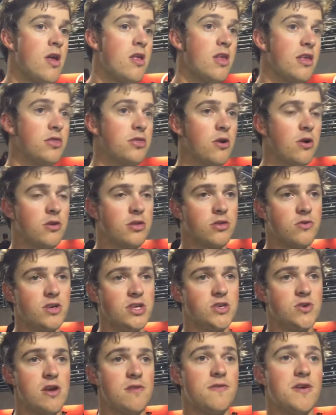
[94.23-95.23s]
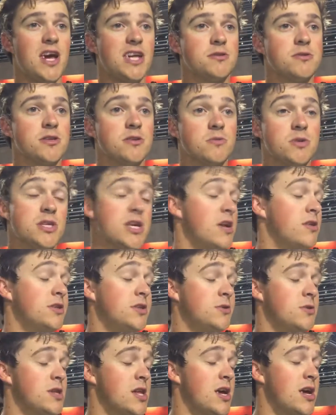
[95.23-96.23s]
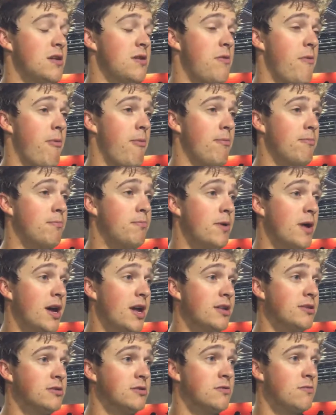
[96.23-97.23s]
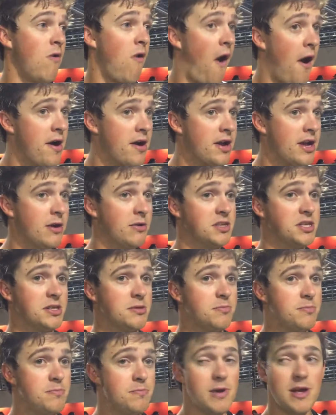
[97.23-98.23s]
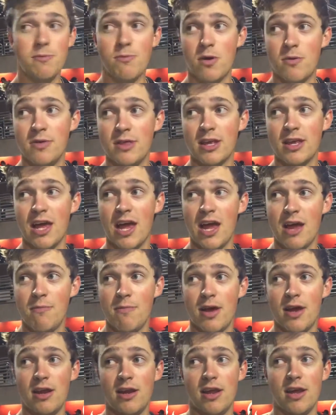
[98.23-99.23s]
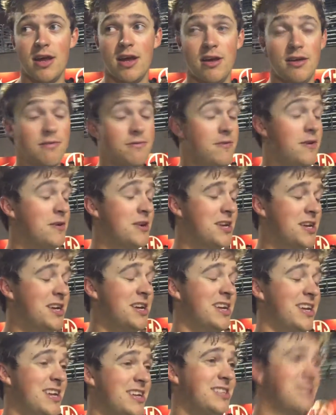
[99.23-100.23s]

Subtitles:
and throwing three straight fastballs, which I don't do a lot. But it was a big moment in the game, and it felt good.